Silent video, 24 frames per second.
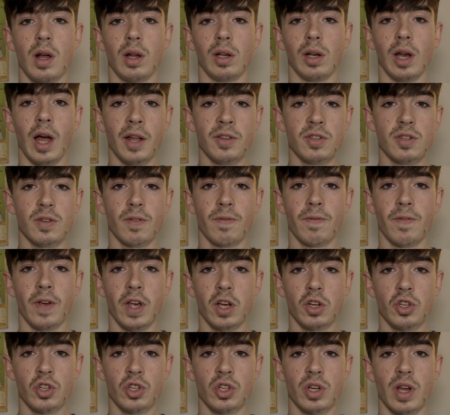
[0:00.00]
learn to
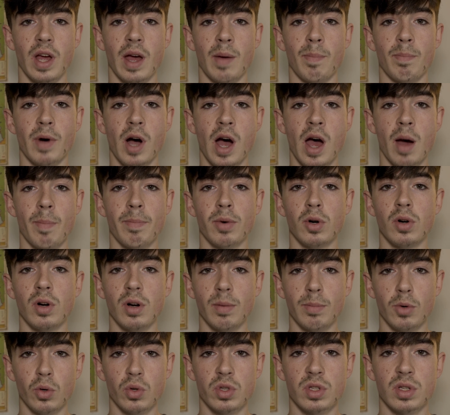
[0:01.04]
fish and buy a
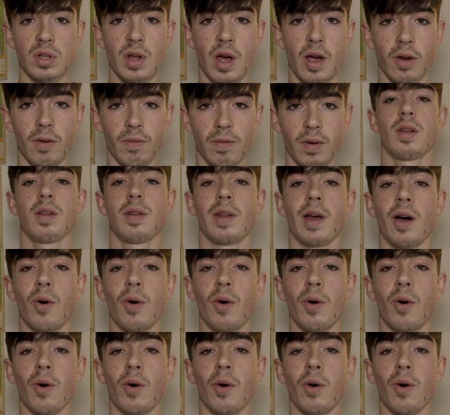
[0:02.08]
portable stove.